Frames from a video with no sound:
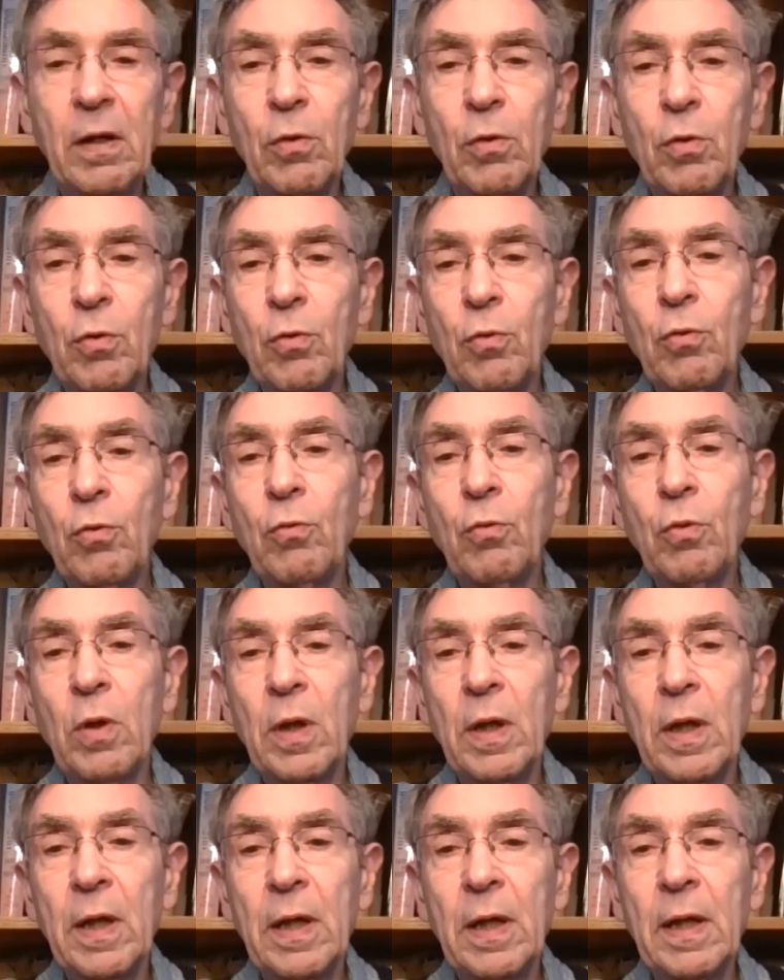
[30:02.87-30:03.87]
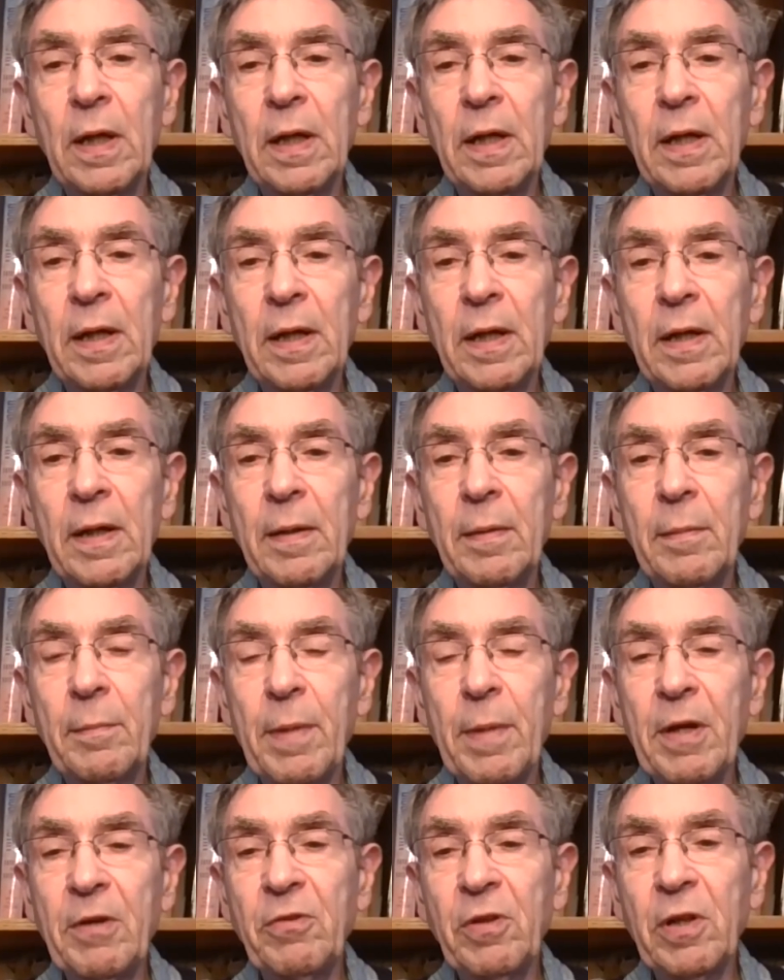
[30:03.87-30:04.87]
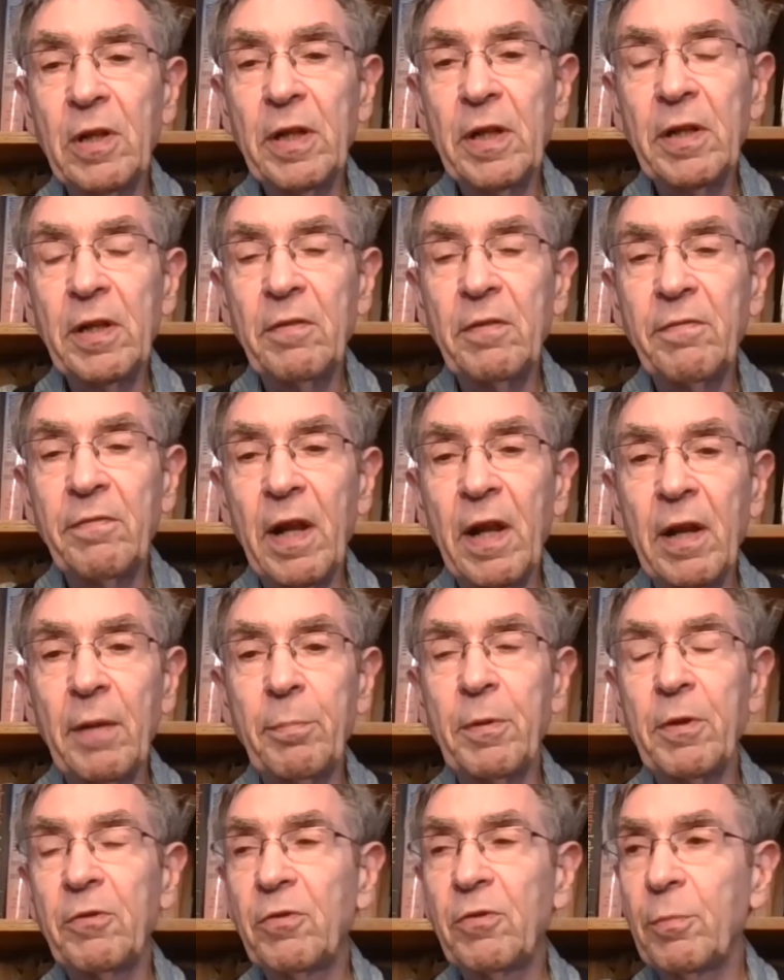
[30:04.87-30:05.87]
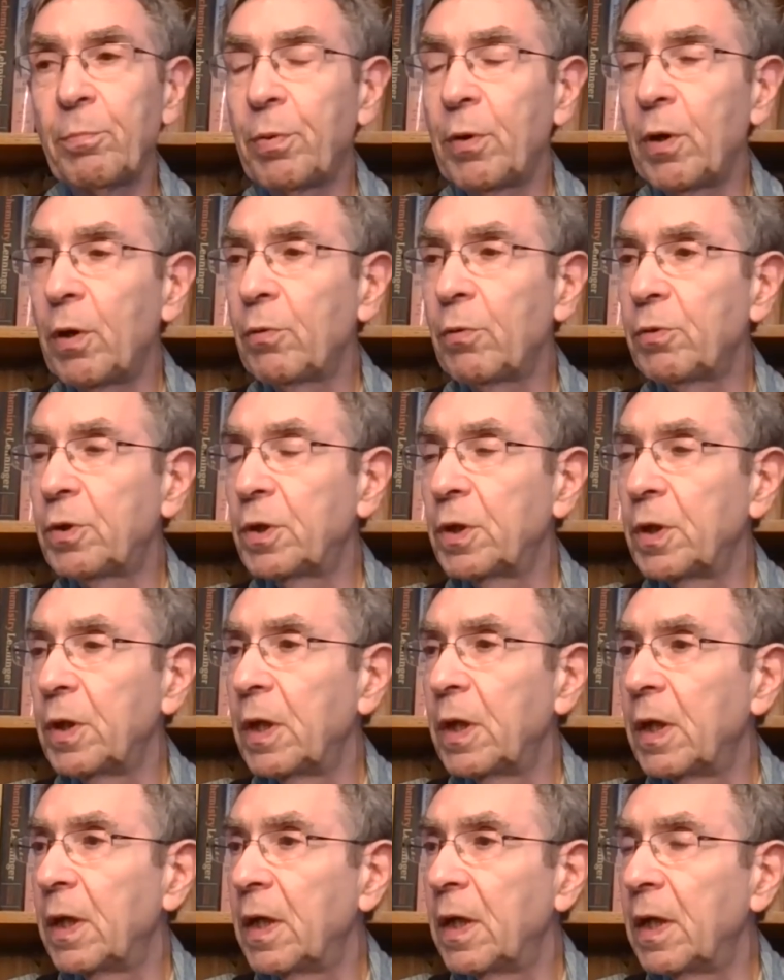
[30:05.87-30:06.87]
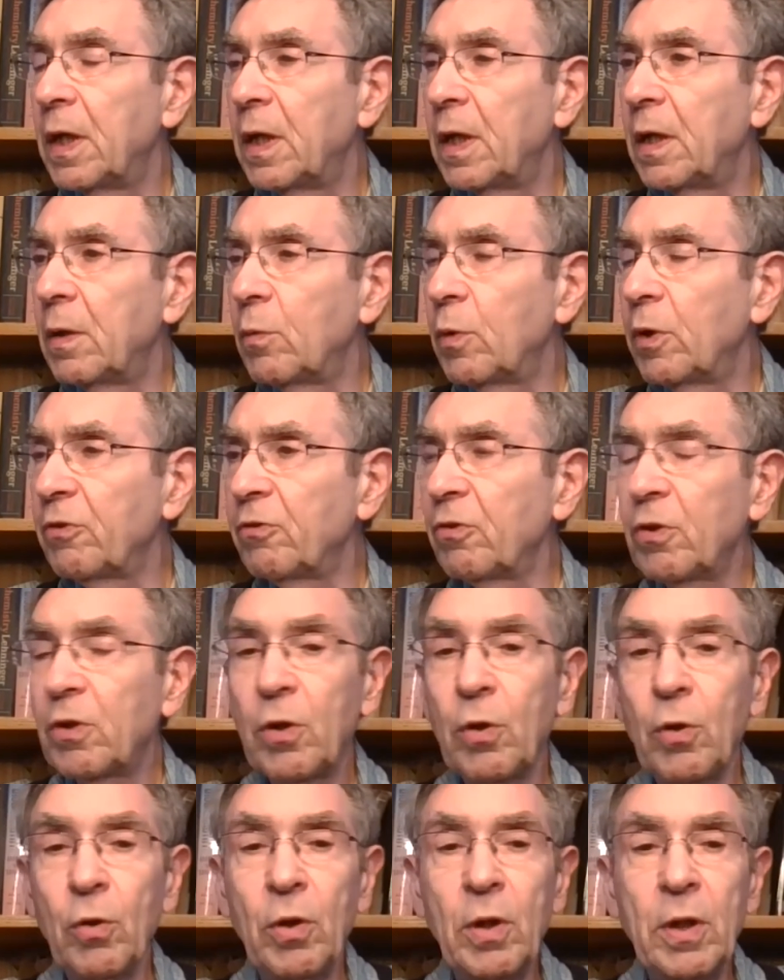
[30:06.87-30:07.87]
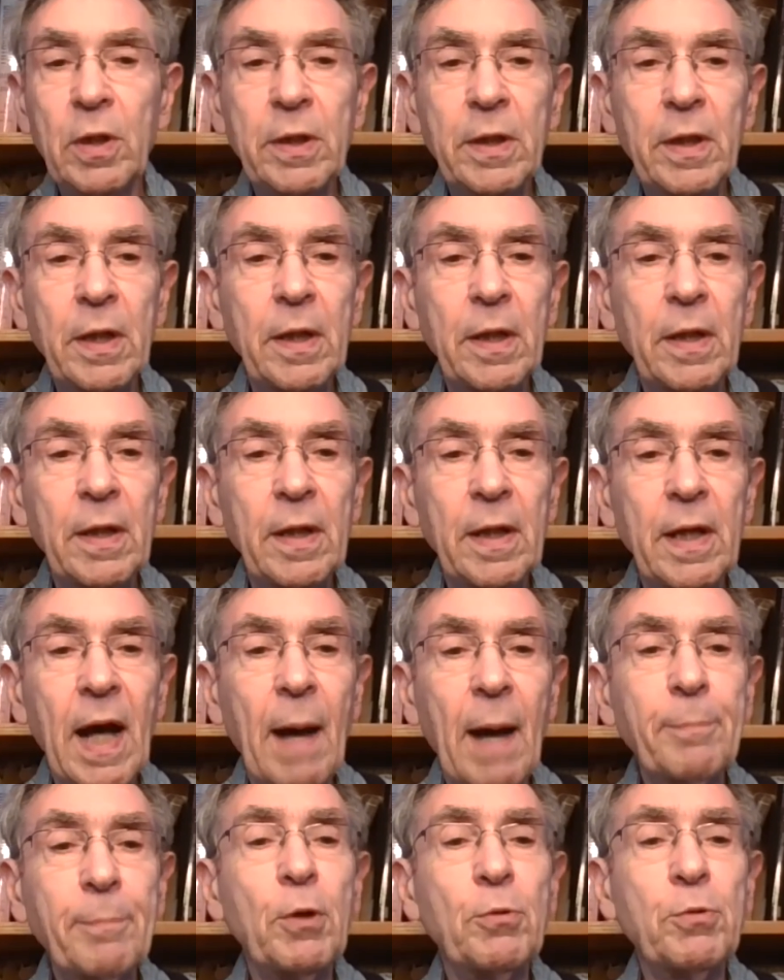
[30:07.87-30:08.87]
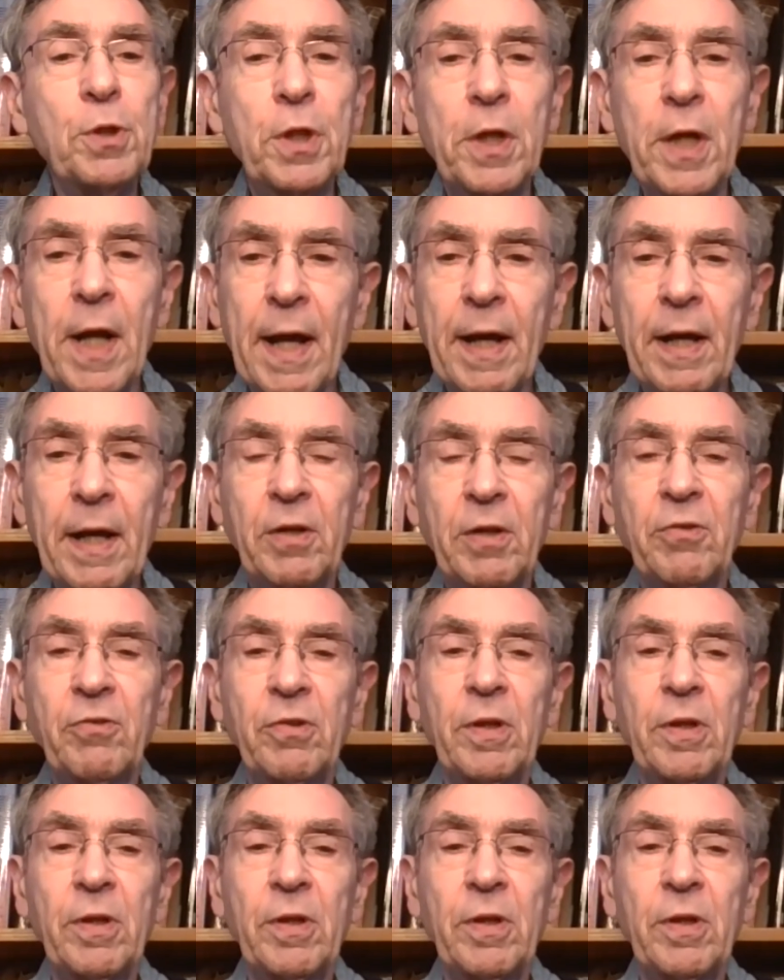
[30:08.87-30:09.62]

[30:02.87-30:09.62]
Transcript: who basically developed this approach. What's it called? Optogenetics.